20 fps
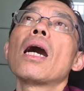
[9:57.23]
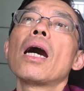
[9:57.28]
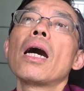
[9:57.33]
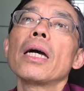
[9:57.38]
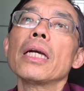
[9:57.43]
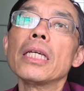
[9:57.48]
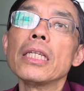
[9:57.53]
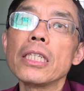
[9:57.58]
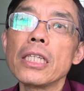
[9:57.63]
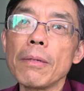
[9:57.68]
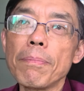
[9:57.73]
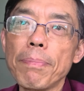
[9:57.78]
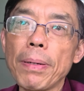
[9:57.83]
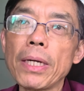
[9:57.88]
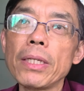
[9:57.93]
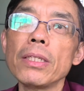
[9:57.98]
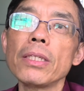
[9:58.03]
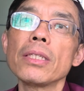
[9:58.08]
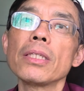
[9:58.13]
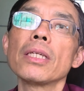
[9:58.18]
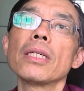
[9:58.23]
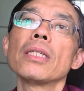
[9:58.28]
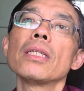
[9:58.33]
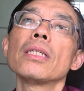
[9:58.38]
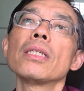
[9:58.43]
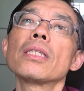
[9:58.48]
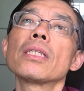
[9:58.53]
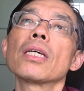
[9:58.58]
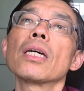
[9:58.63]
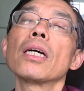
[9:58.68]

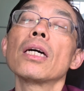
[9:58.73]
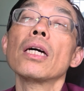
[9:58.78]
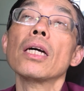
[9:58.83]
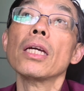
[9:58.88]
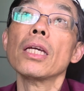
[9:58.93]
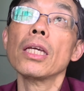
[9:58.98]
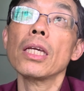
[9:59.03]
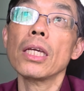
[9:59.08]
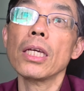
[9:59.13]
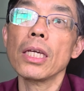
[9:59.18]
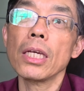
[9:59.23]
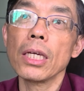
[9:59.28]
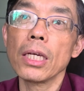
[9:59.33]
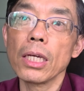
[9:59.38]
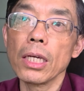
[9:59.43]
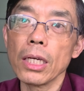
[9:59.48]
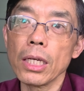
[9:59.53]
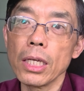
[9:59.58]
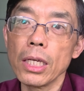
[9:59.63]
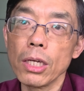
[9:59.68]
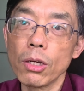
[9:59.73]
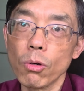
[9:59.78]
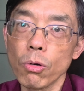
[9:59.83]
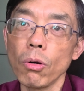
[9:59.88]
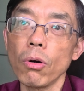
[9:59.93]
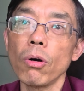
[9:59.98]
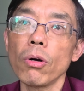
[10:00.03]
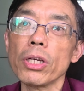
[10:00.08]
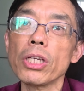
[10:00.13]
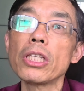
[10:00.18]
independently
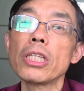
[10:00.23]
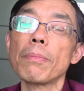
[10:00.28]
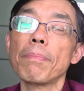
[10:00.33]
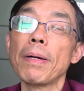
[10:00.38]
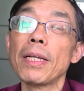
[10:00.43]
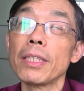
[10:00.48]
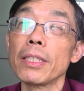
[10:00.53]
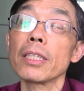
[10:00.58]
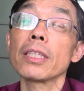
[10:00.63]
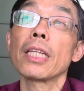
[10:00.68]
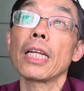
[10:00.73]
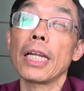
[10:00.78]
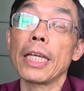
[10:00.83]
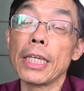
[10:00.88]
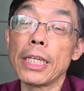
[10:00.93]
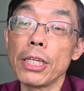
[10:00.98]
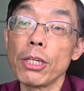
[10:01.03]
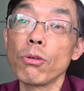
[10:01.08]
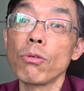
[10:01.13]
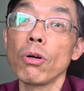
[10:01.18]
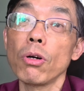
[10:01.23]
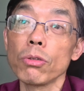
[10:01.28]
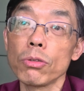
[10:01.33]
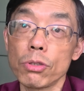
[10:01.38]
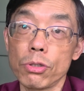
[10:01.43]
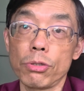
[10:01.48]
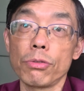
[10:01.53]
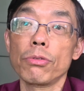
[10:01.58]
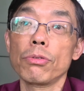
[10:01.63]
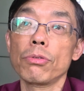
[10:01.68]
equal
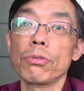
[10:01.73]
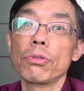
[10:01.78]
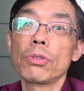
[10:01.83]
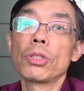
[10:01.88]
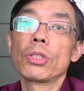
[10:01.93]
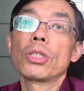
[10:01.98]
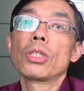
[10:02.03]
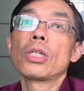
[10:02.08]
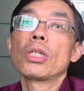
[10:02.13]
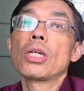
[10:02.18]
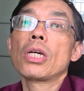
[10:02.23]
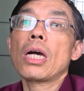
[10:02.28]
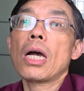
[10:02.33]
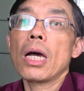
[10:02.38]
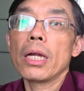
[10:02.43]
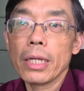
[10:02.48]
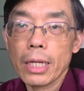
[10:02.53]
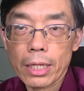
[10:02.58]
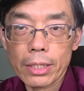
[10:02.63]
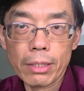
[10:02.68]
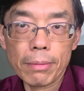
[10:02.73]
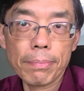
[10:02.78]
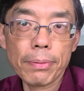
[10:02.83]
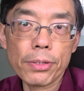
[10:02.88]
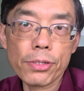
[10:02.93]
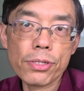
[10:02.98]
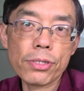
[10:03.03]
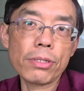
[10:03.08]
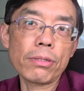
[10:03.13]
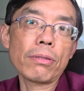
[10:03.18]
to another
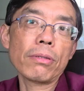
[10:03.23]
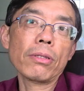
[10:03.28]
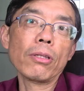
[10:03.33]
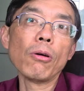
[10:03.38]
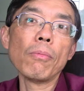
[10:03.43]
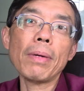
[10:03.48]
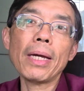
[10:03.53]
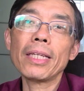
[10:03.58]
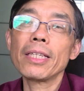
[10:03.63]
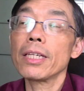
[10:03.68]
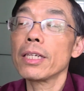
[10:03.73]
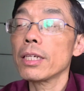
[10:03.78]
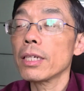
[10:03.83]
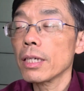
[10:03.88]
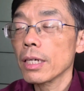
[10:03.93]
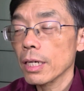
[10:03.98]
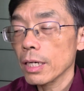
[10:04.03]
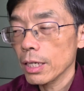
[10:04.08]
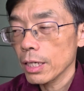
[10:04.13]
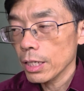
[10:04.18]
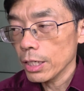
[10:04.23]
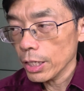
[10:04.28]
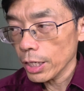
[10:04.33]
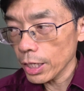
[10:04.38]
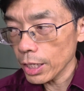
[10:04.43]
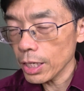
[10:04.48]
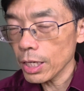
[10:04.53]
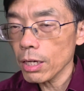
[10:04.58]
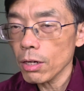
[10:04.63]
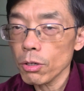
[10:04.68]
person, no matter
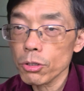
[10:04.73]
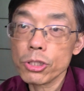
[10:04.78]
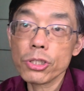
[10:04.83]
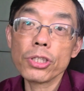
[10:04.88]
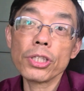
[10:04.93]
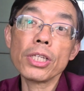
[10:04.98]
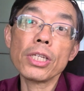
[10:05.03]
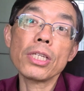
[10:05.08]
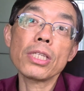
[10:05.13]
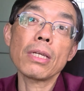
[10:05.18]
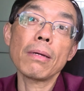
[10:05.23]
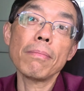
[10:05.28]
he or she is a